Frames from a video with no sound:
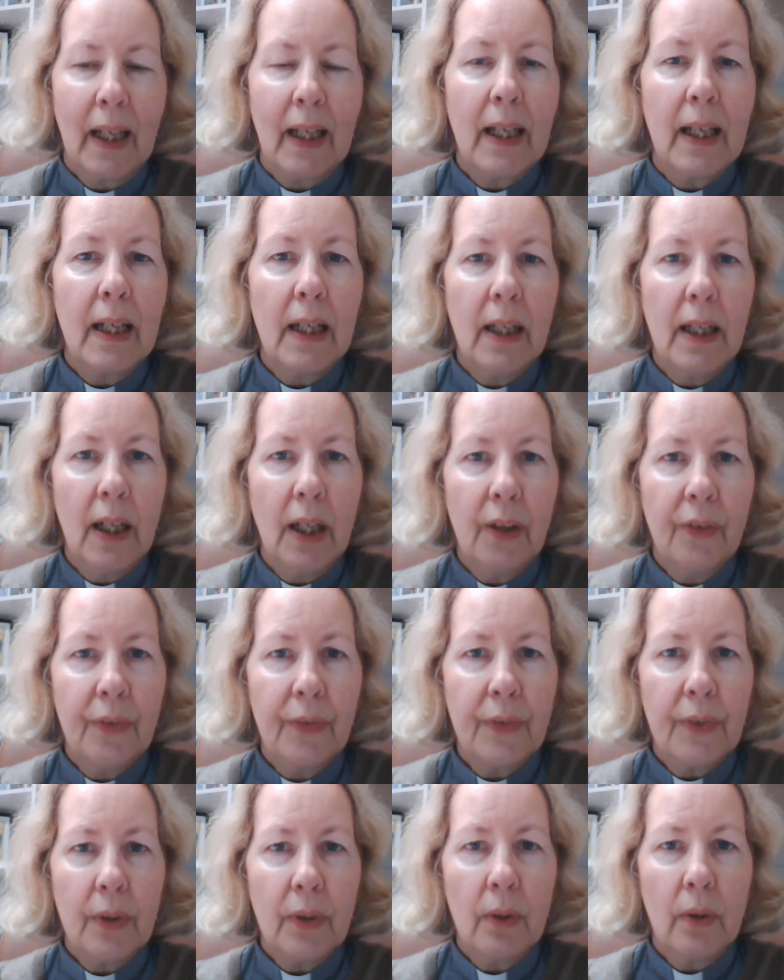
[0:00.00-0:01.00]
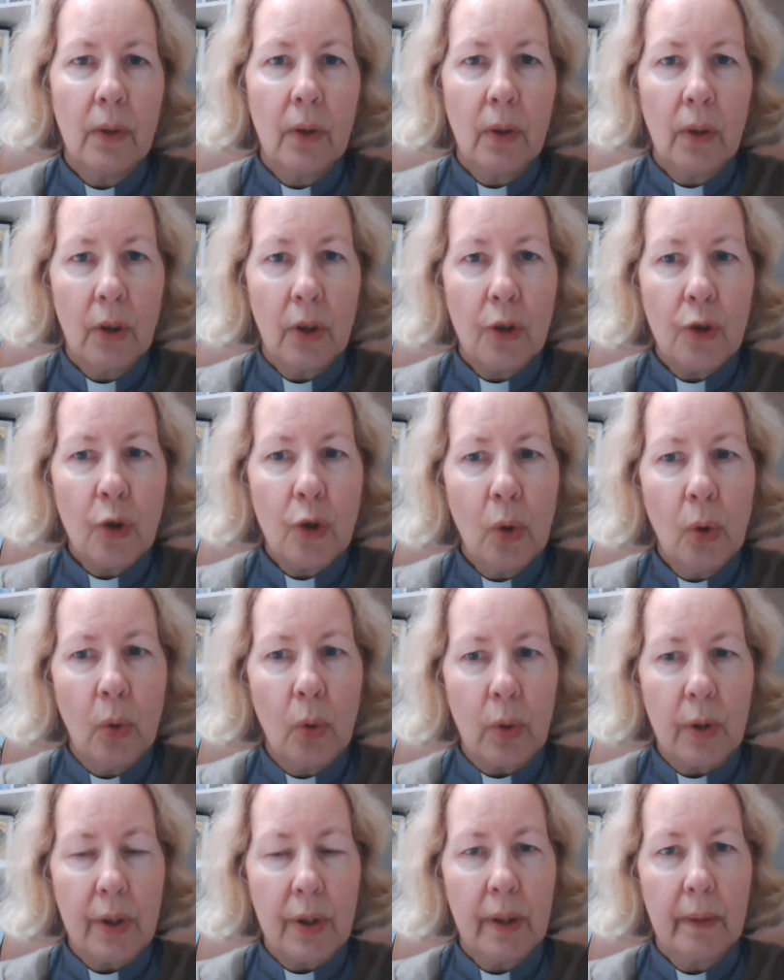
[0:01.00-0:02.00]
He lived,
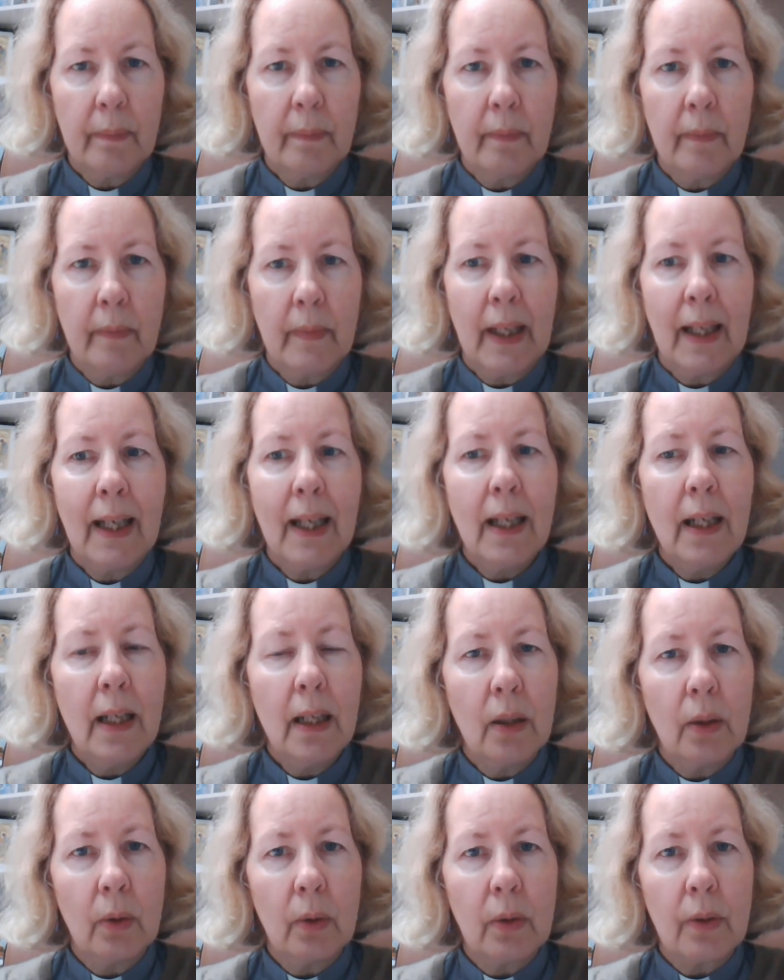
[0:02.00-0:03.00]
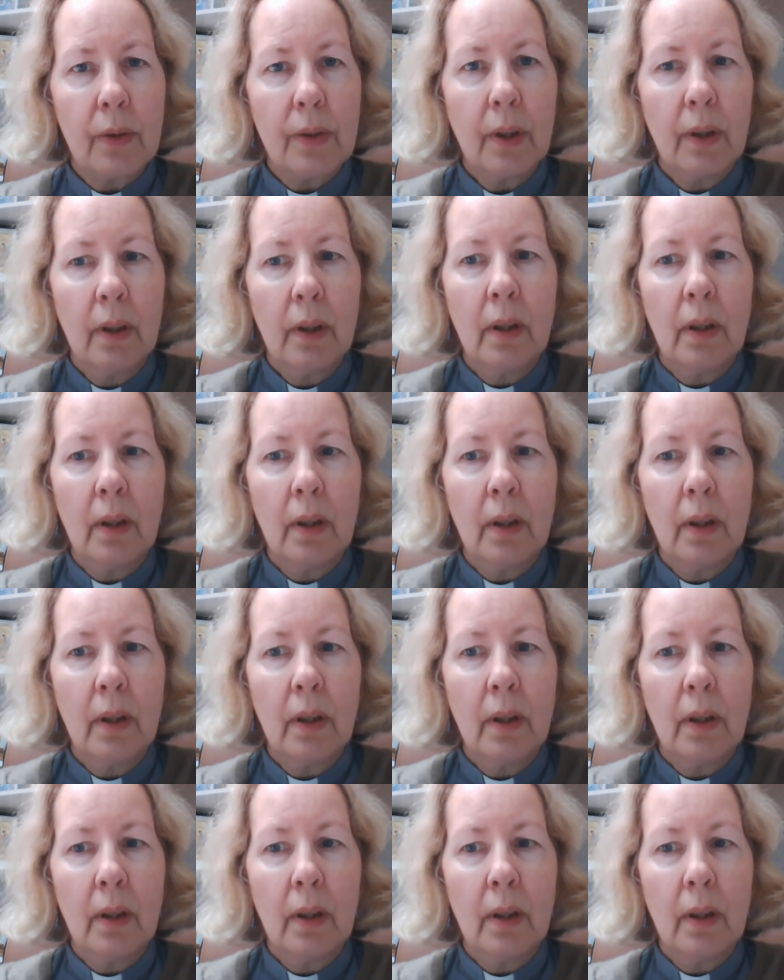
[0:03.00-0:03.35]
taught, healed,